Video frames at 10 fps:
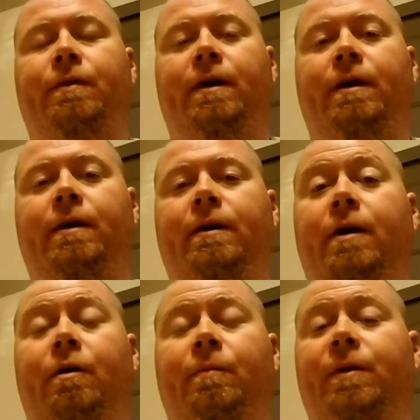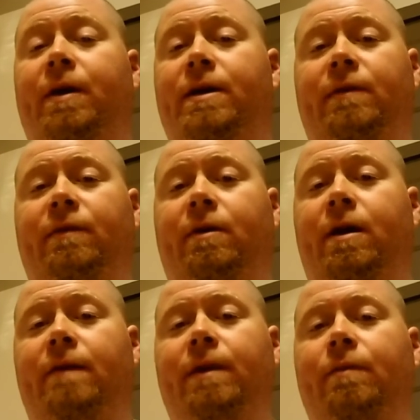I hope you guys have a great
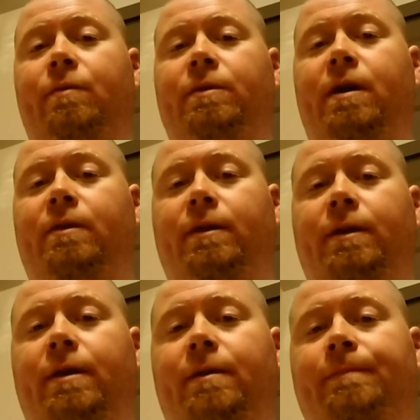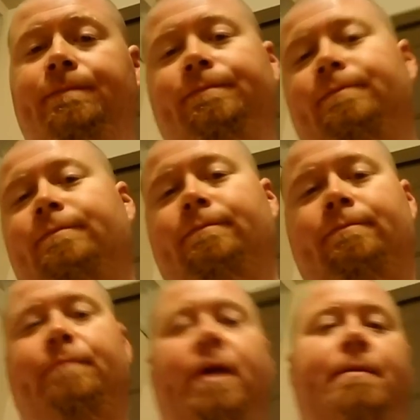evening, and we'll talk to you later.
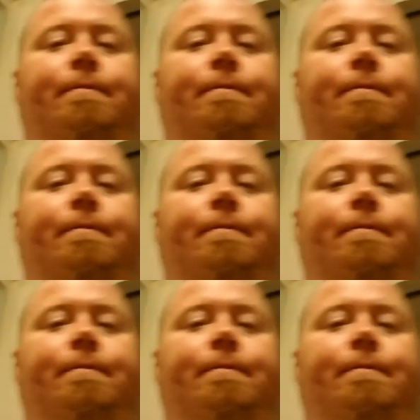Bye.